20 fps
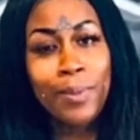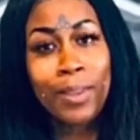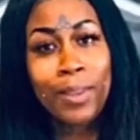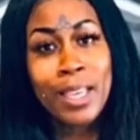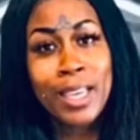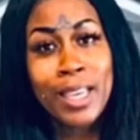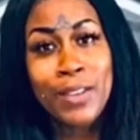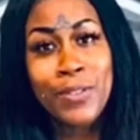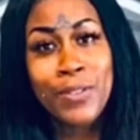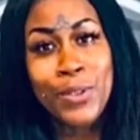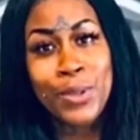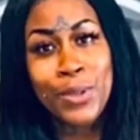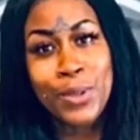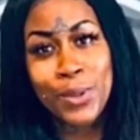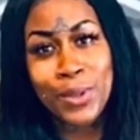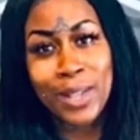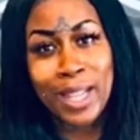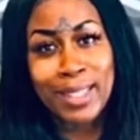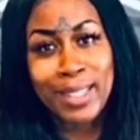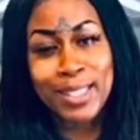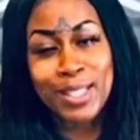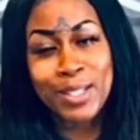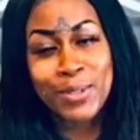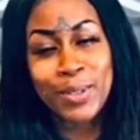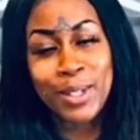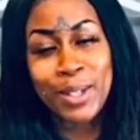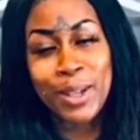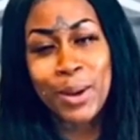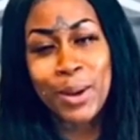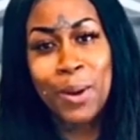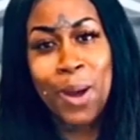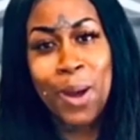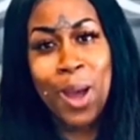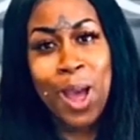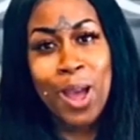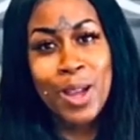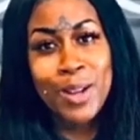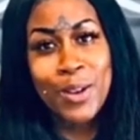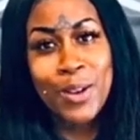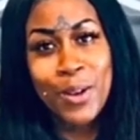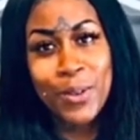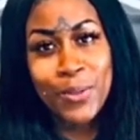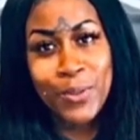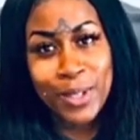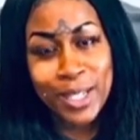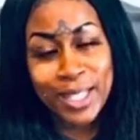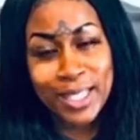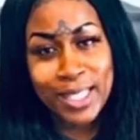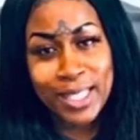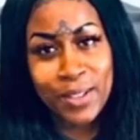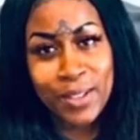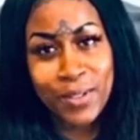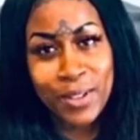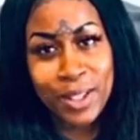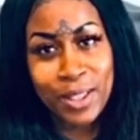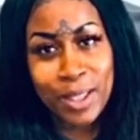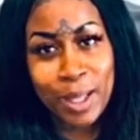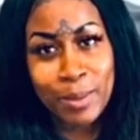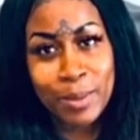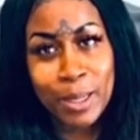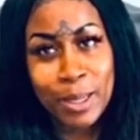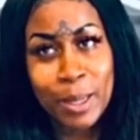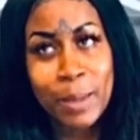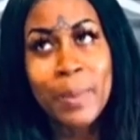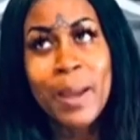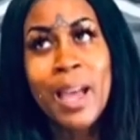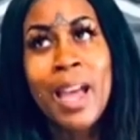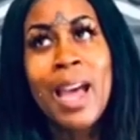If you do like this video, don't forget to give it a thumbs up.